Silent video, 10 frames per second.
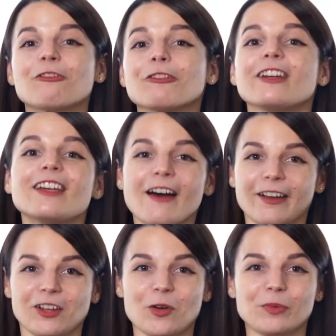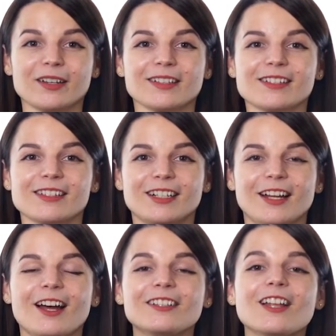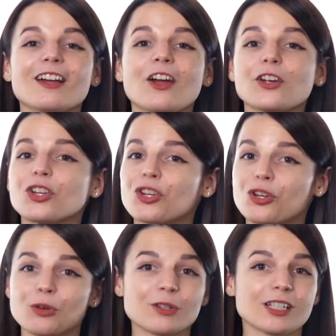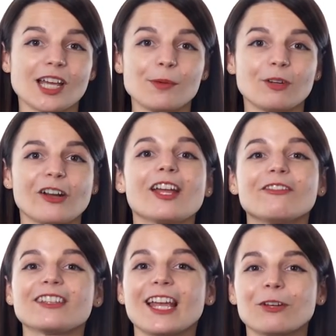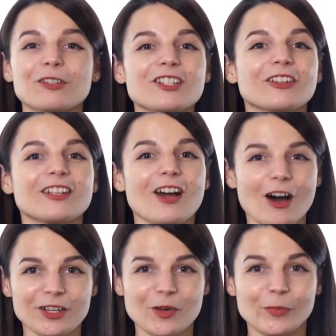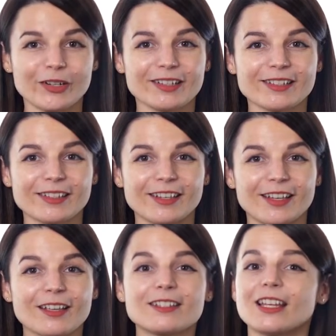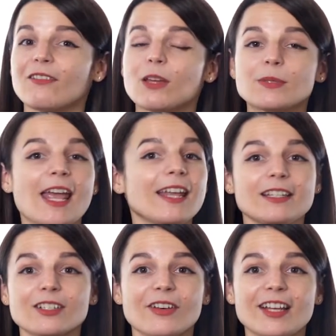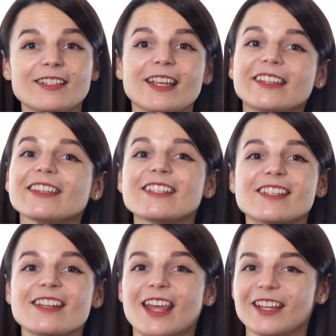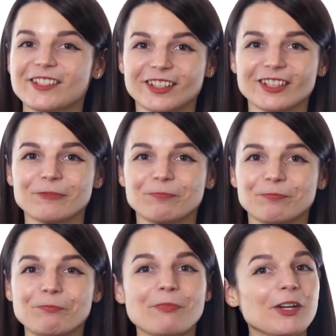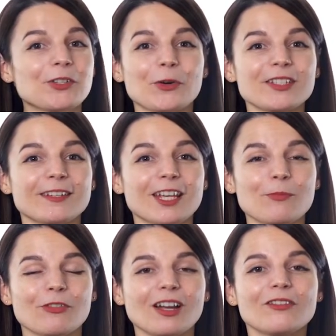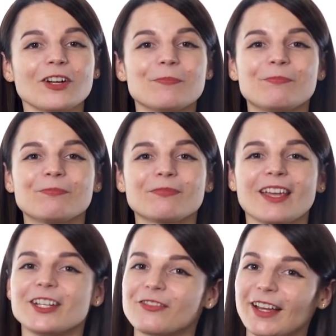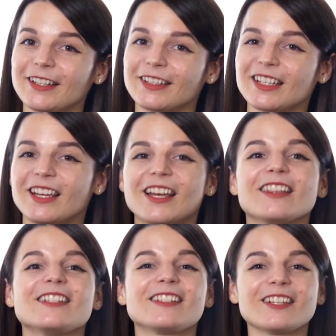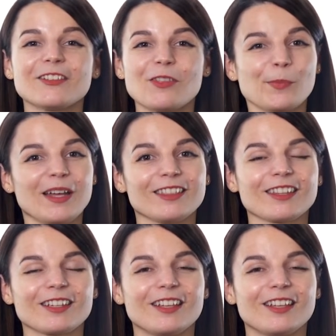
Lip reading: free audiobooks. Unlock our huge library of language learning audiobooks. Save them to any device and listen and learn. They're yours to keep forever. And finally, the deal of the month.